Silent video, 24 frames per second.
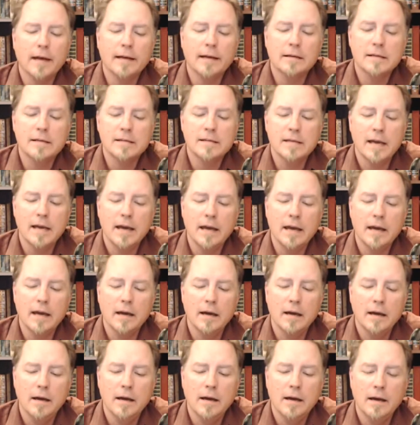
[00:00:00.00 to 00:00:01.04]
to say,
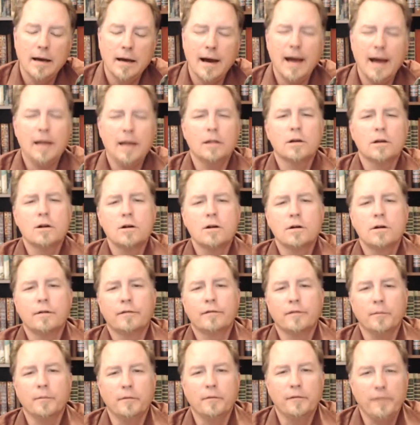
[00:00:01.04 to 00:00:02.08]
I learn
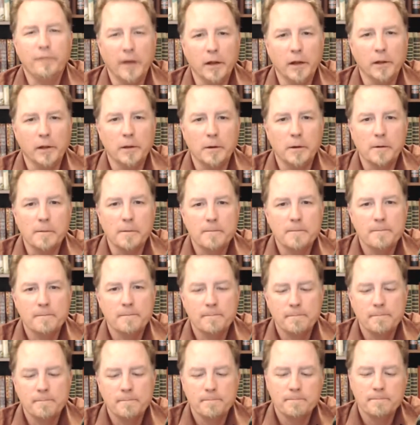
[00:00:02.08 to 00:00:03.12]
from failure.
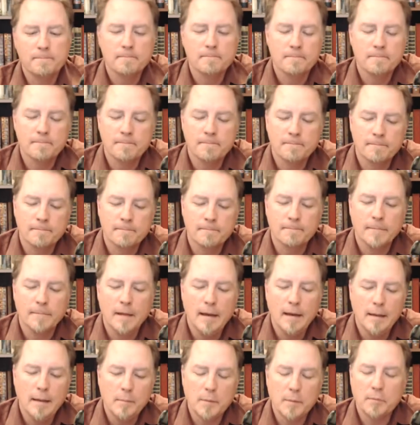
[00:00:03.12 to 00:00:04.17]

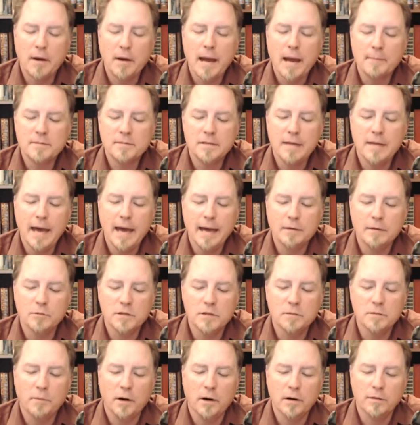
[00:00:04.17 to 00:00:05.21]
But perhaps that was
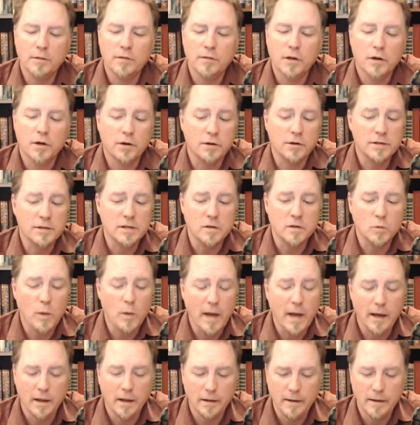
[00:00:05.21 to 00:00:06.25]
part of the curse as
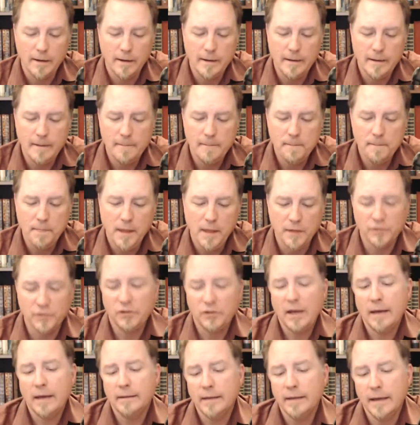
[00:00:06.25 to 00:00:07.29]
well. If
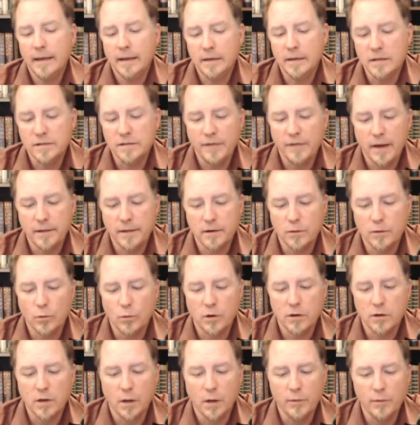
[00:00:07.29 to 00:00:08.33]
Stanley and his father
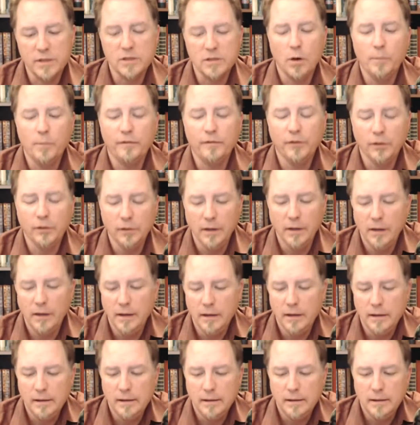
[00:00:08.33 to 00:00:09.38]
weren't always hopeful,
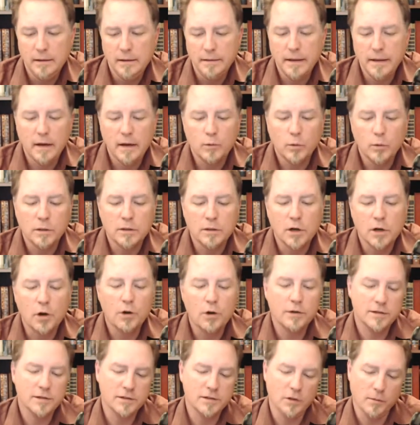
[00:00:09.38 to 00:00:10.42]
then it wouldn't
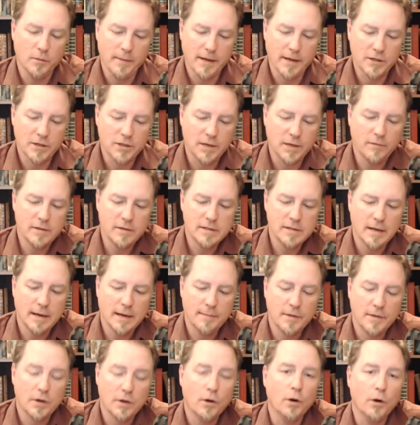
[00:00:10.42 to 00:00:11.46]
hurt so much every time
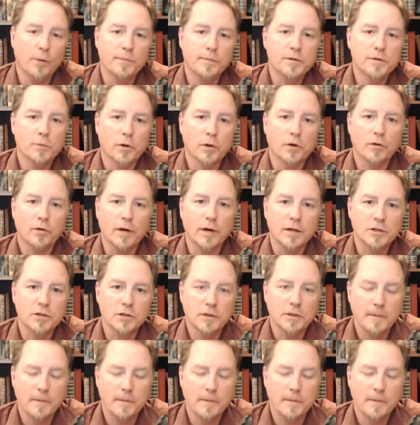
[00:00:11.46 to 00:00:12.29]
their hopes were crushed.